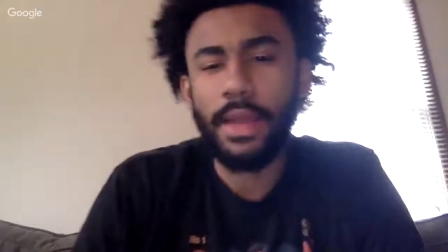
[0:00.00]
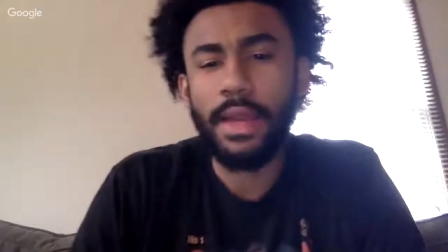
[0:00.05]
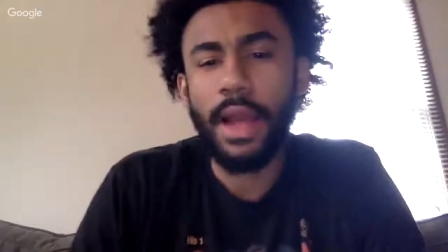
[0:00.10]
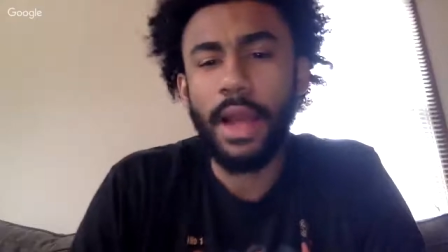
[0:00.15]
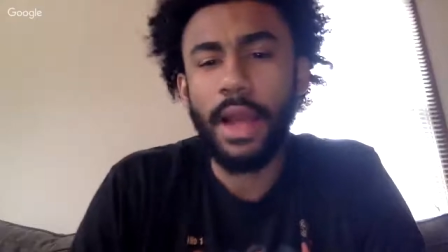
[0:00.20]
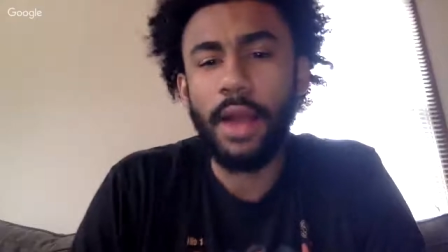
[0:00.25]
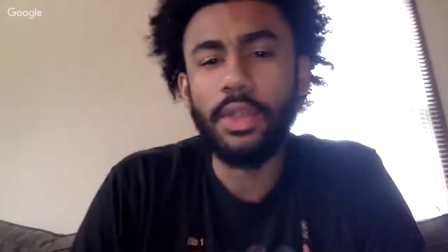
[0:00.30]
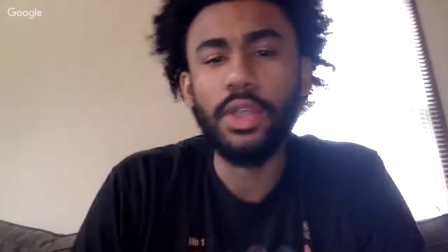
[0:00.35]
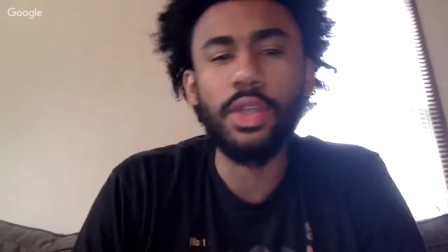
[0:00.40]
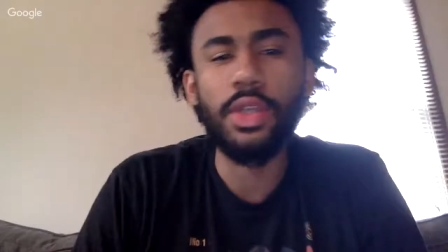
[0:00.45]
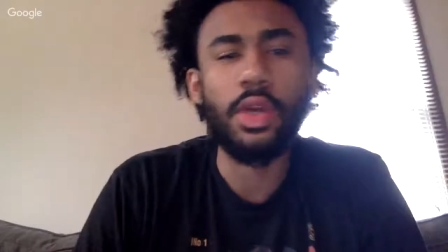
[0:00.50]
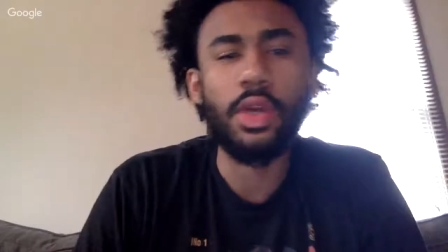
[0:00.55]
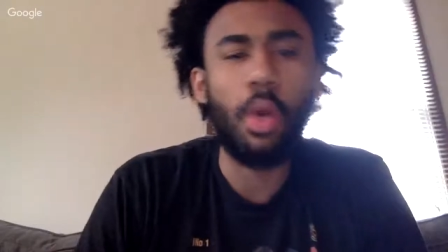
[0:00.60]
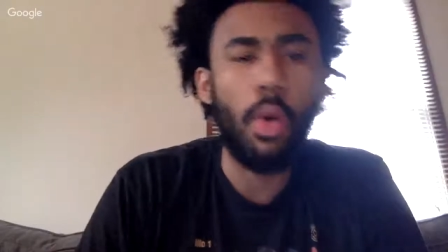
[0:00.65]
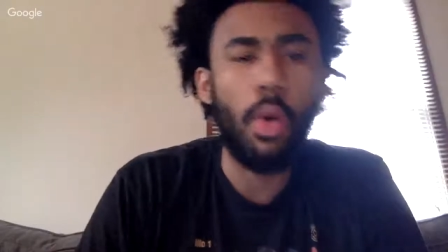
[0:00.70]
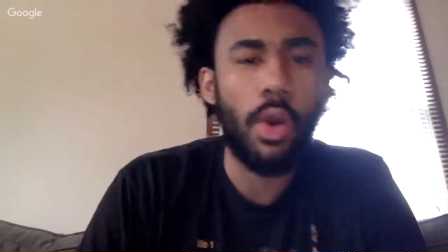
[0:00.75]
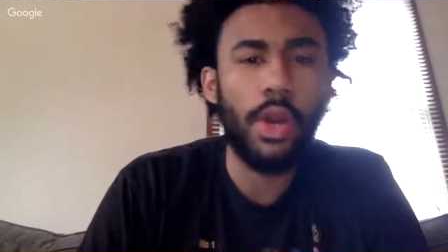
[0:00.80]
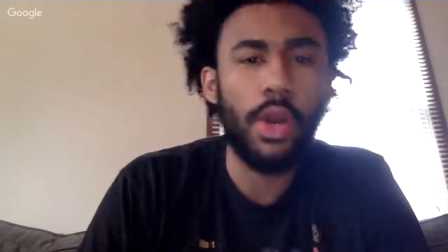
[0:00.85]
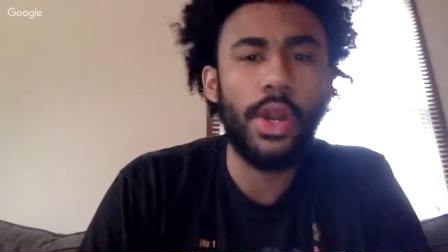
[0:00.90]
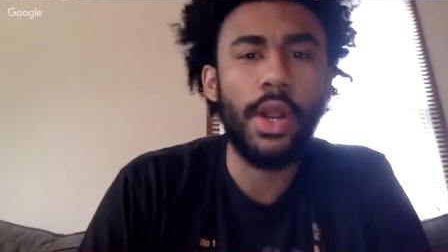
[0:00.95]
to the
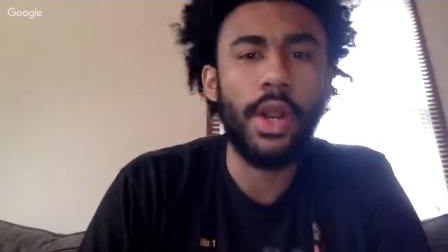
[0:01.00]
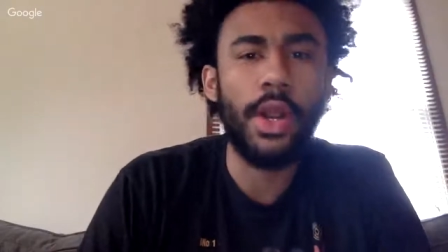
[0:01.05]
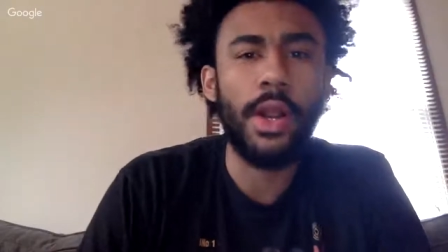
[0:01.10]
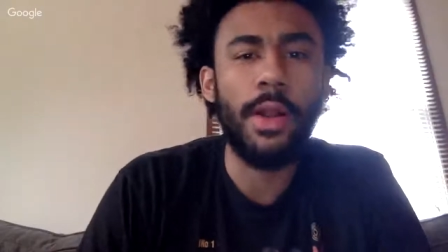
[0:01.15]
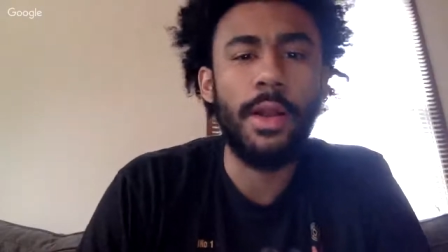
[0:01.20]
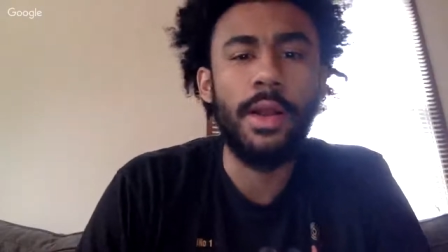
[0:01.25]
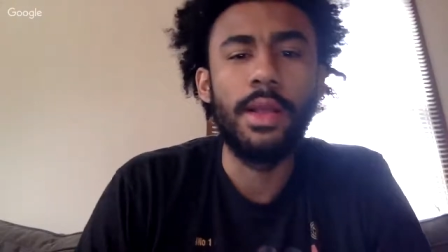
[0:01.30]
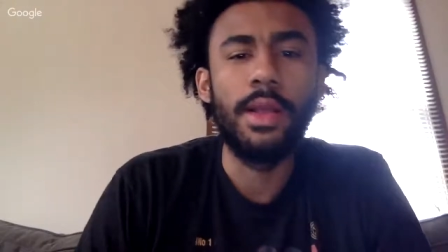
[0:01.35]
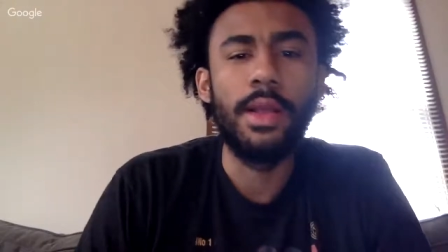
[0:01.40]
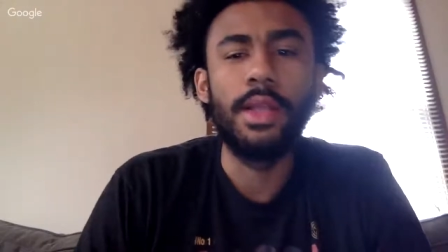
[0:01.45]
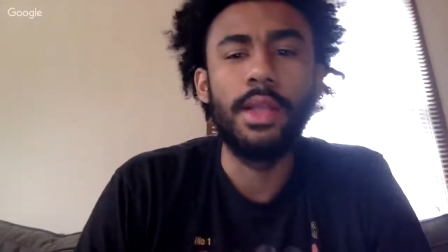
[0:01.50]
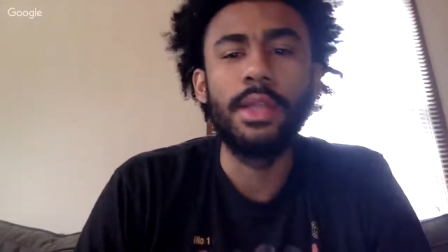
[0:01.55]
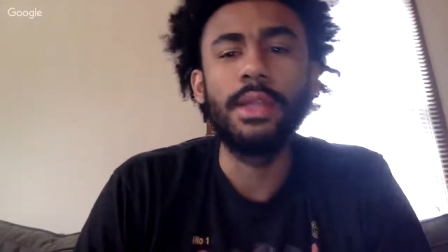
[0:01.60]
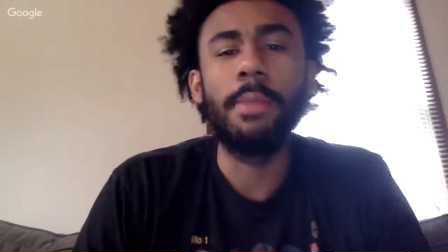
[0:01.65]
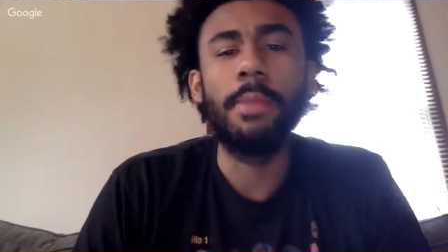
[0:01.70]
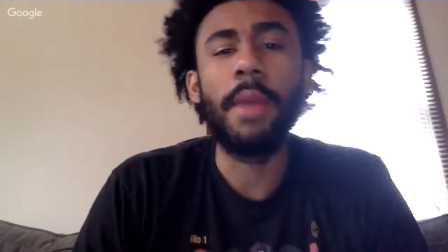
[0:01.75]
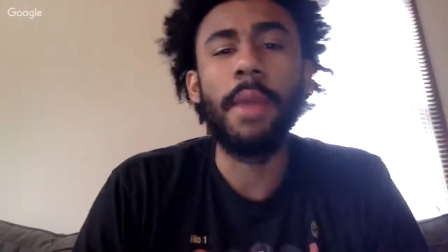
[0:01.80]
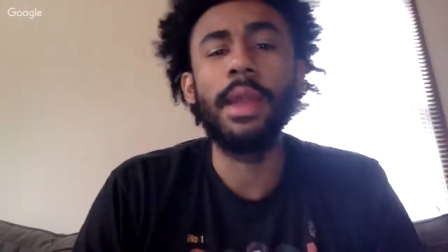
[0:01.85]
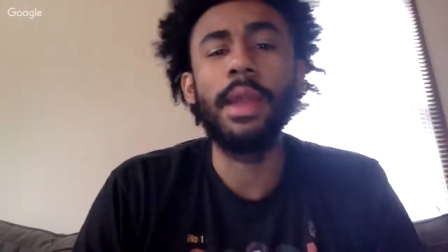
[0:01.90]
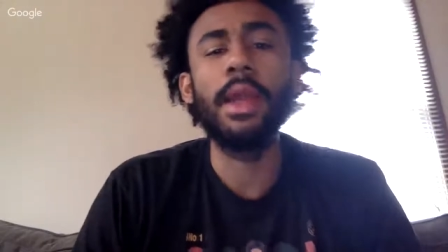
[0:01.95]
corner,
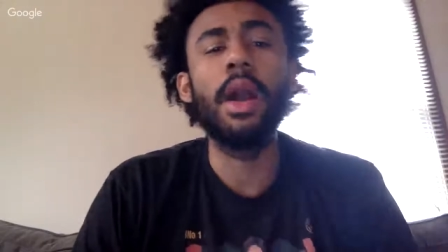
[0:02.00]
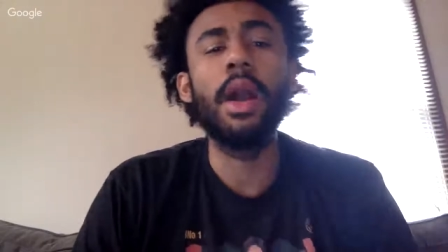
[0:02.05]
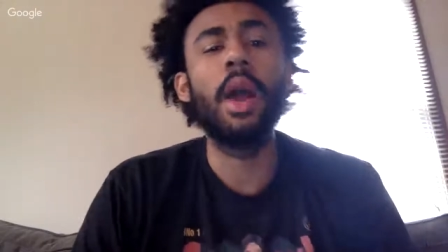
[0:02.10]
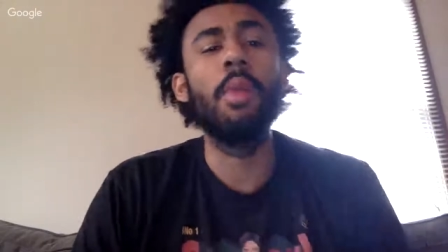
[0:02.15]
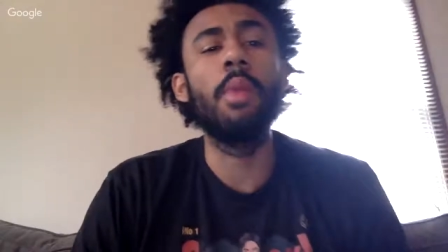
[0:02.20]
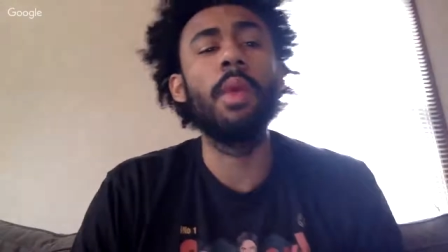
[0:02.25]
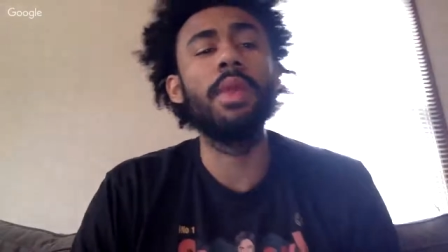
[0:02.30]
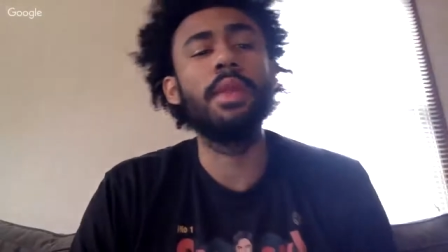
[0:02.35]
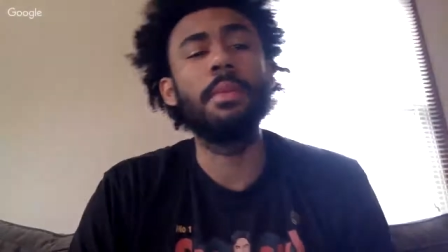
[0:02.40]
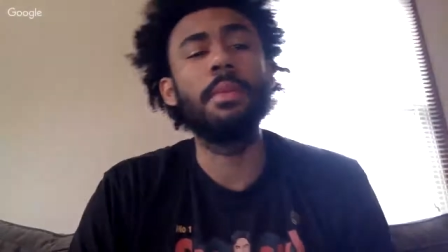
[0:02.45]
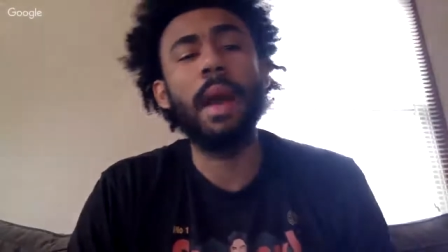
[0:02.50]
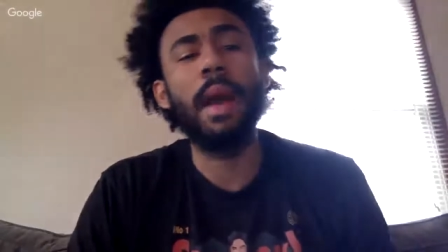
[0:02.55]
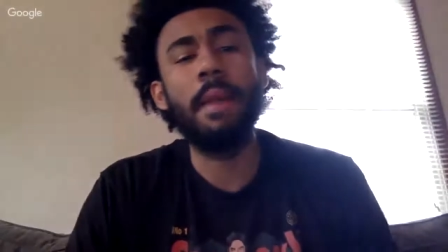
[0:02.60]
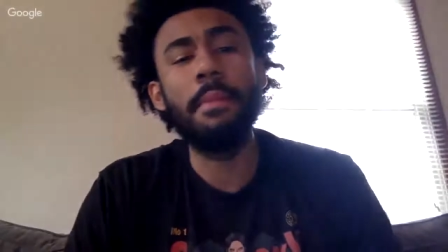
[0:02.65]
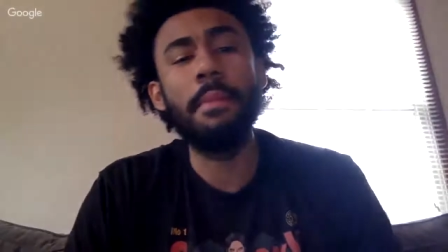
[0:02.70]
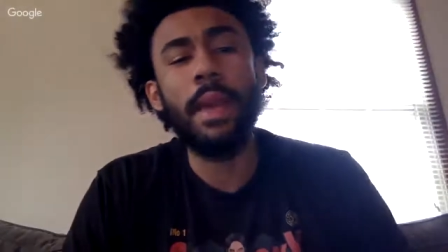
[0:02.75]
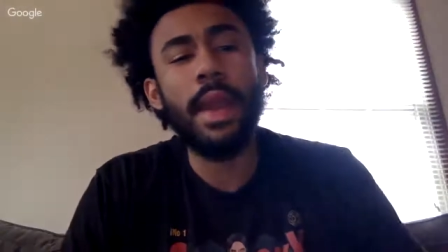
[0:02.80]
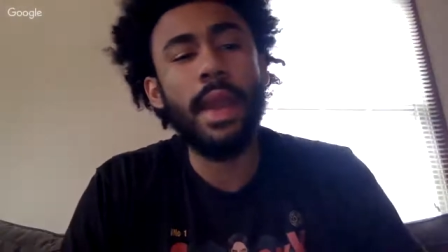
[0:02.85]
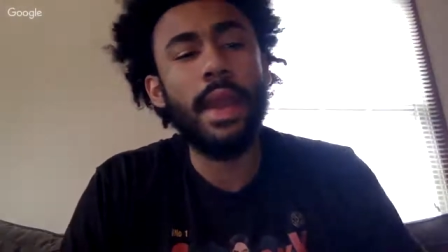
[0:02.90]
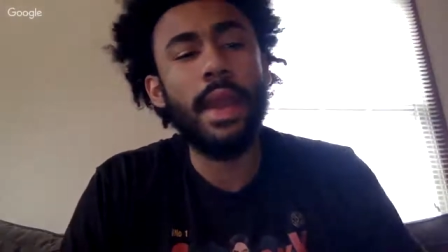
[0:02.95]
depending on whether my
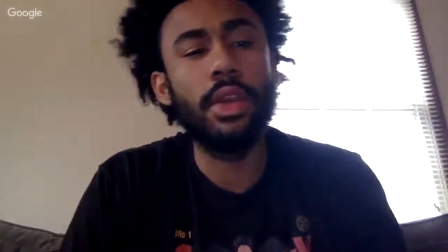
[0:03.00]
man,